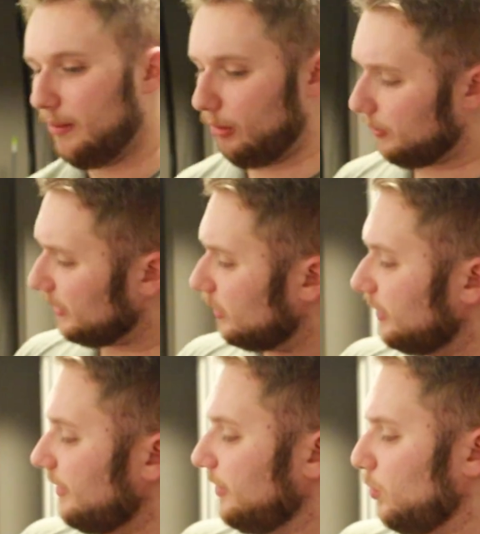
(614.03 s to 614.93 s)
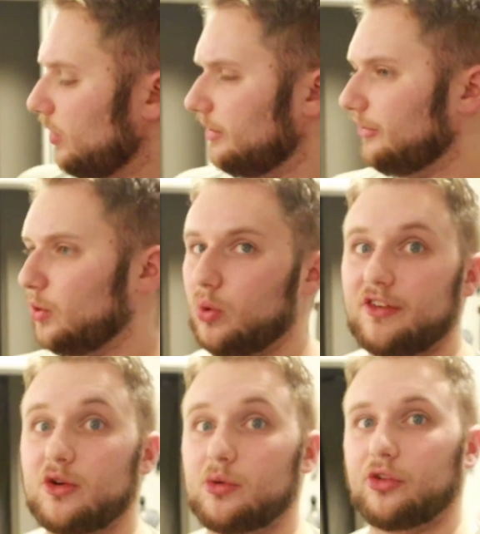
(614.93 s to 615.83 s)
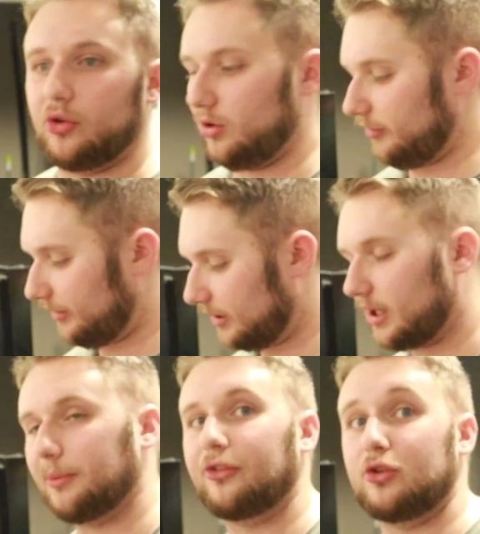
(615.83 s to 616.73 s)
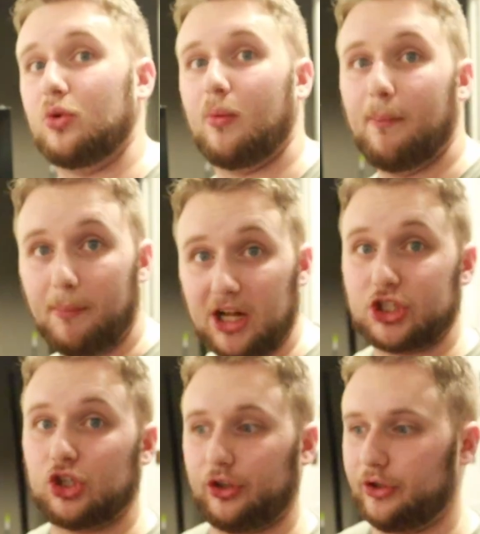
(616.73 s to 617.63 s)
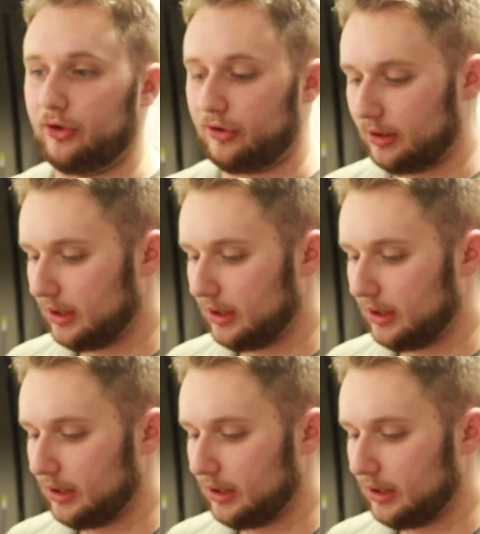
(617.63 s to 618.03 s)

Bourbon could definitely work in this. Like Woodford Reserve comes through much clearer,